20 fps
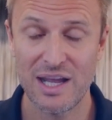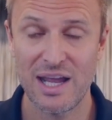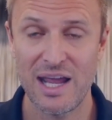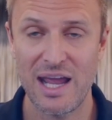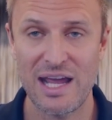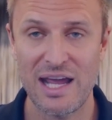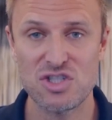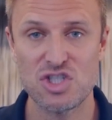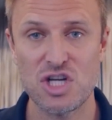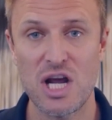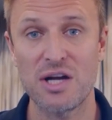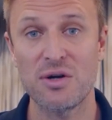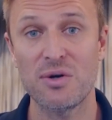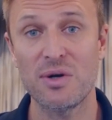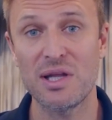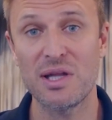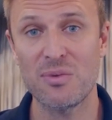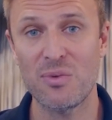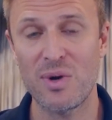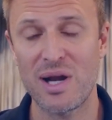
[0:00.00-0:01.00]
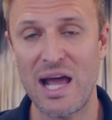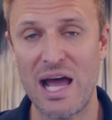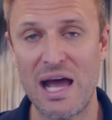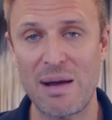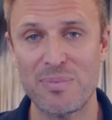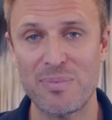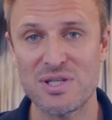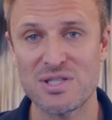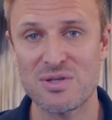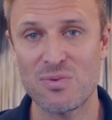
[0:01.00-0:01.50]
And generally, what
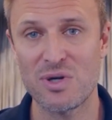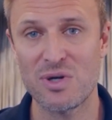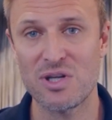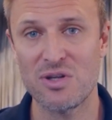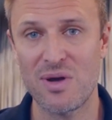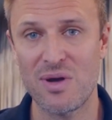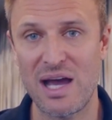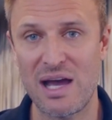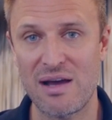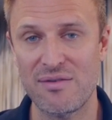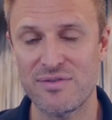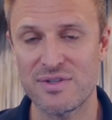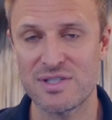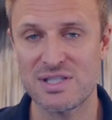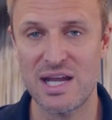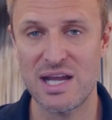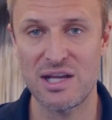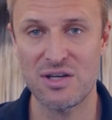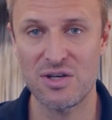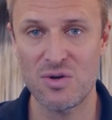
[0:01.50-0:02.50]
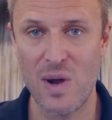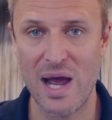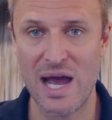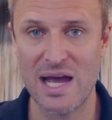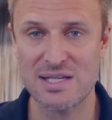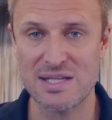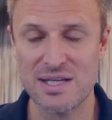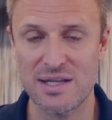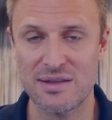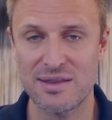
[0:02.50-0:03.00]
happens when you have, say, a new
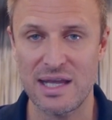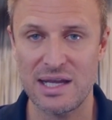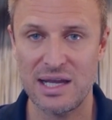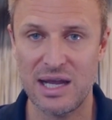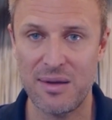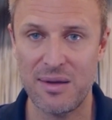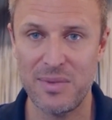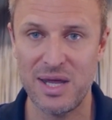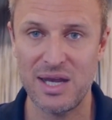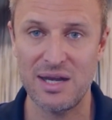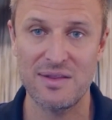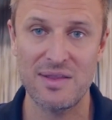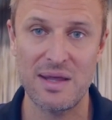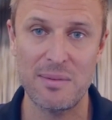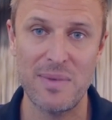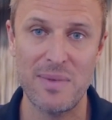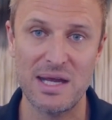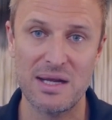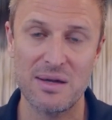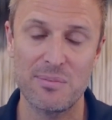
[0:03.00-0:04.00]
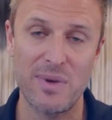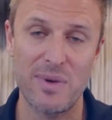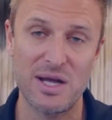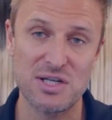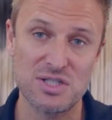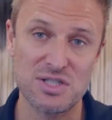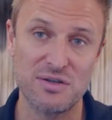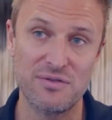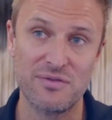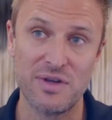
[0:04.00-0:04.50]
asset, they come in and they make a
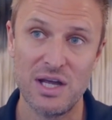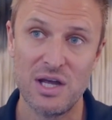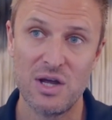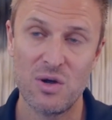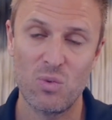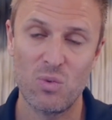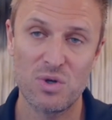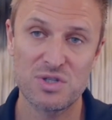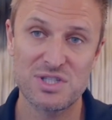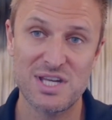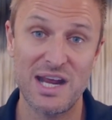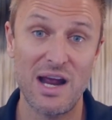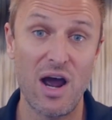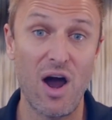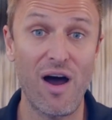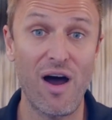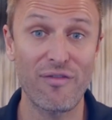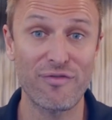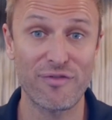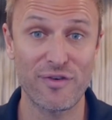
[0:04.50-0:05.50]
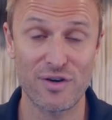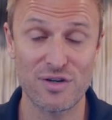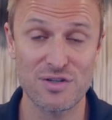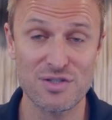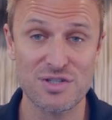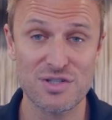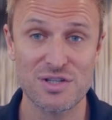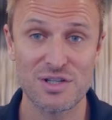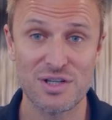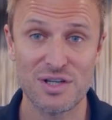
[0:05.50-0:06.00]
bunch of, we'll say,
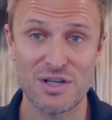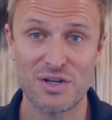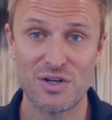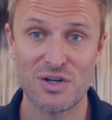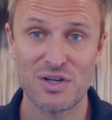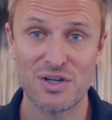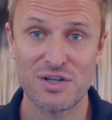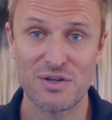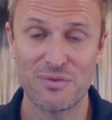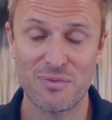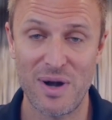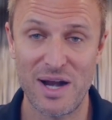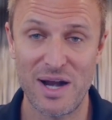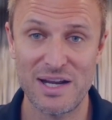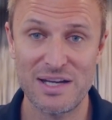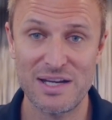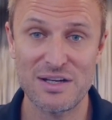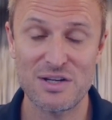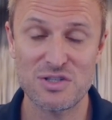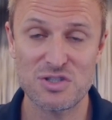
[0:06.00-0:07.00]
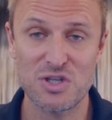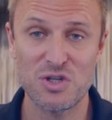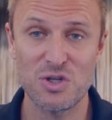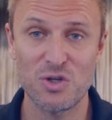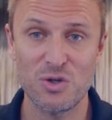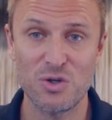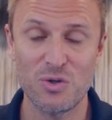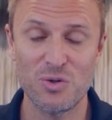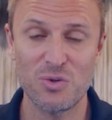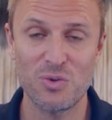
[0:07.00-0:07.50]
offers, right,
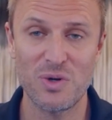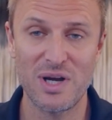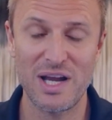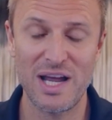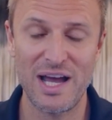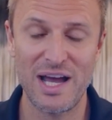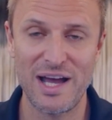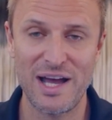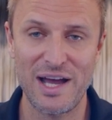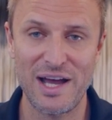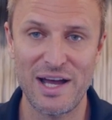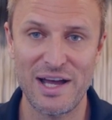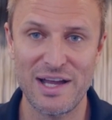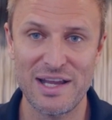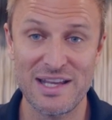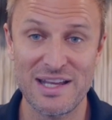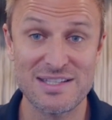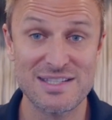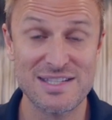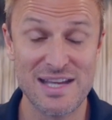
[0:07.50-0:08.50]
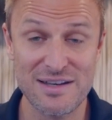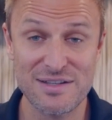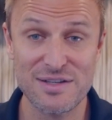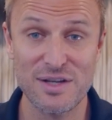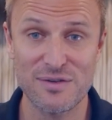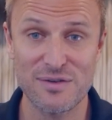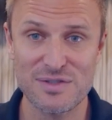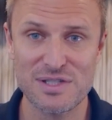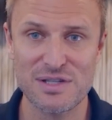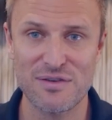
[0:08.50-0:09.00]
to
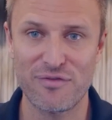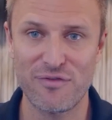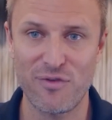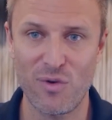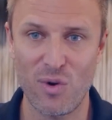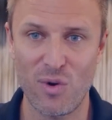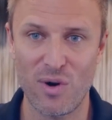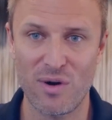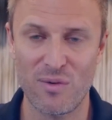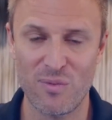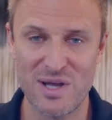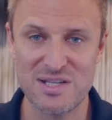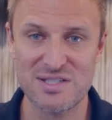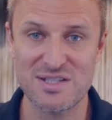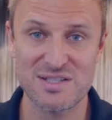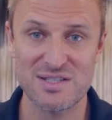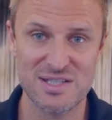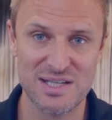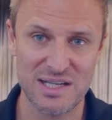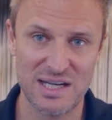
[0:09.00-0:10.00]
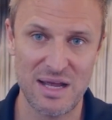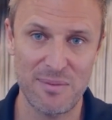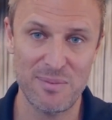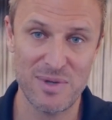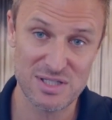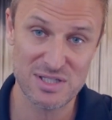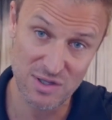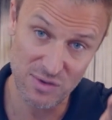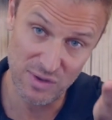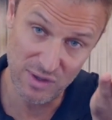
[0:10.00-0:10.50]
incentives for residents to come
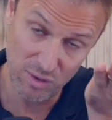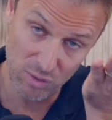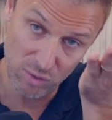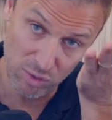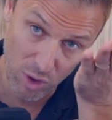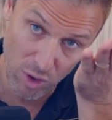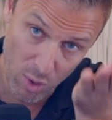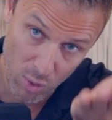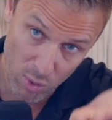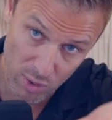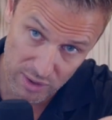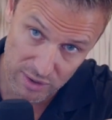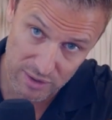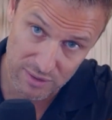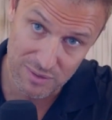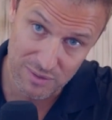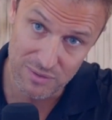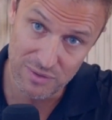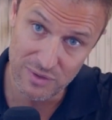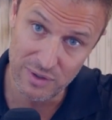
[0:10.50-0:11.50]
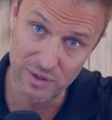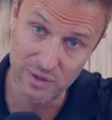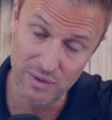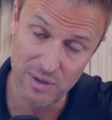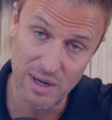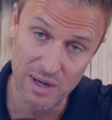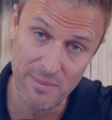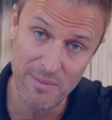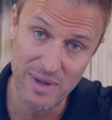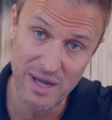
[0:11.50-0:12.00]
in. So they'll lower their
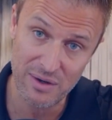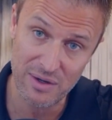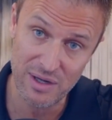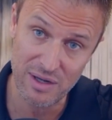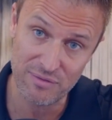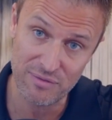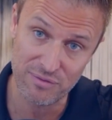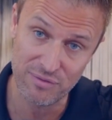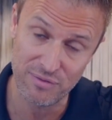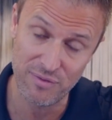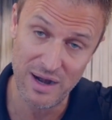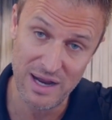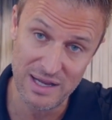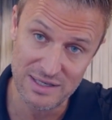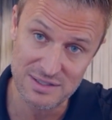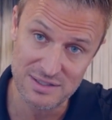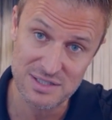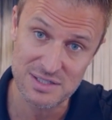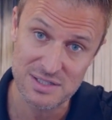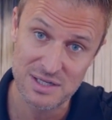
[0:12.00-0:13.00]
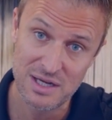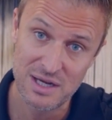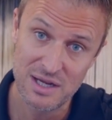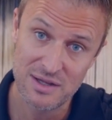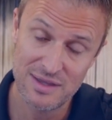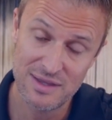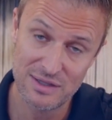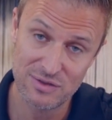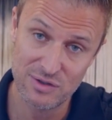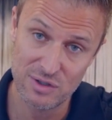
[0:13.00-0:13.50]
amount of rents
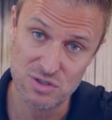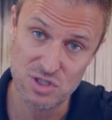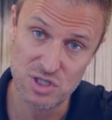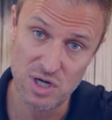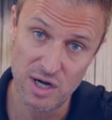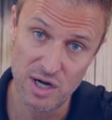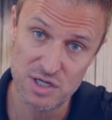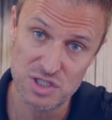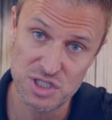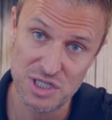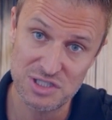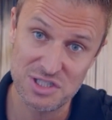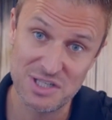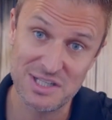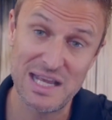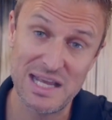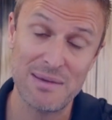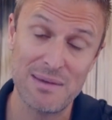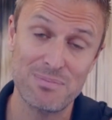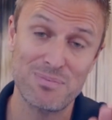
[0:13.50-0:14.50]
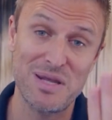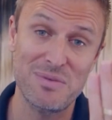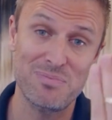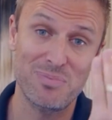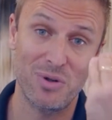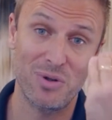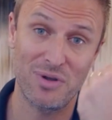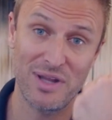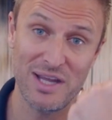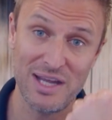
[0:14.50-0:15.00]
that they're charging to get
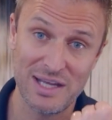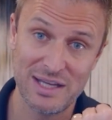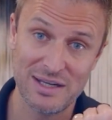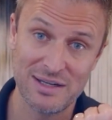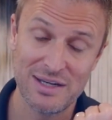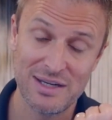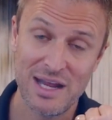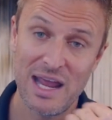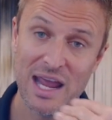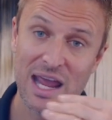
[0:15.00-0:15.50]
people in.